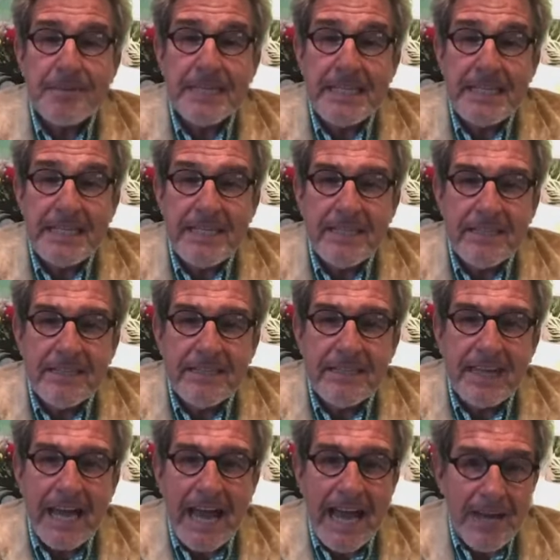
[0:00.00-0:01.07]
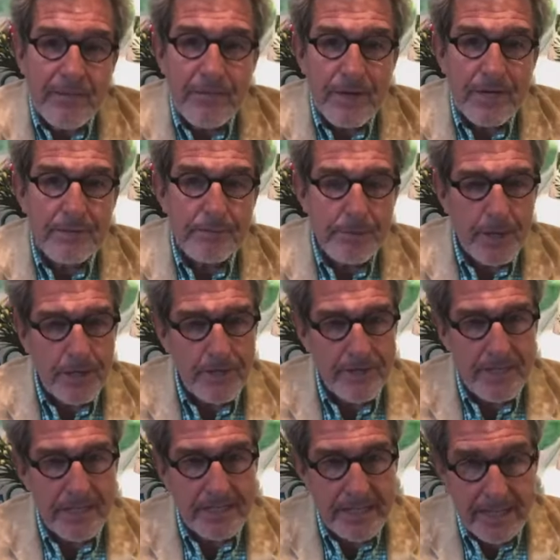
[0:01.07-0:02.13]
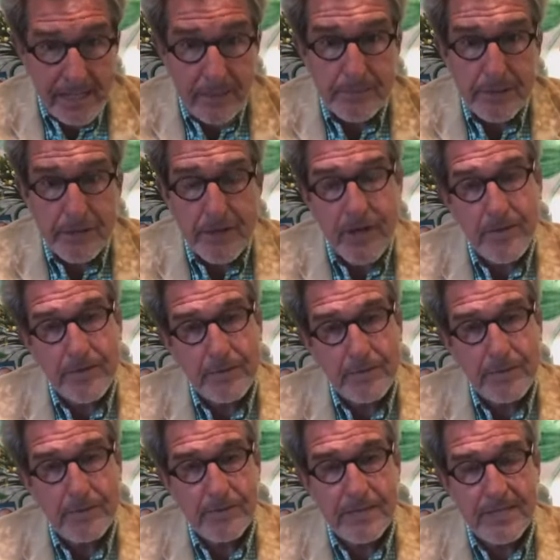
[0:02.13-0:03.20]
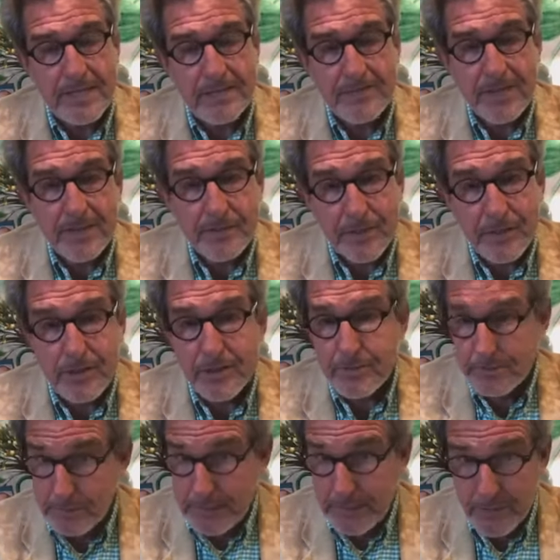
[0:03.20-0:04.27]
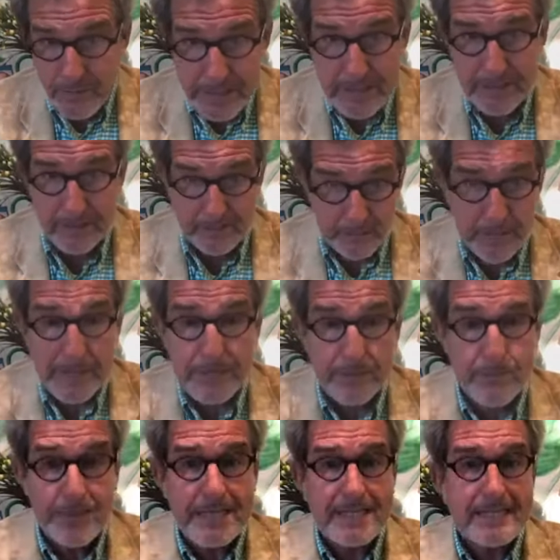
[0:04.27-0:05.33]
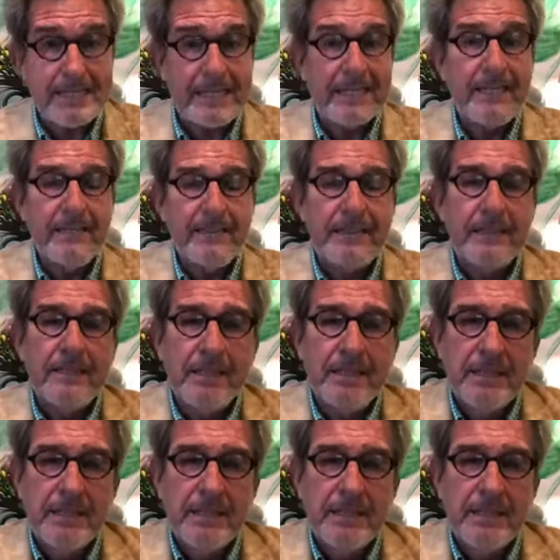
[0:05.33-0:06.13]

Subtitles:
of the unwritten poetry that I'll be sharing with you this evening, which has been written recently.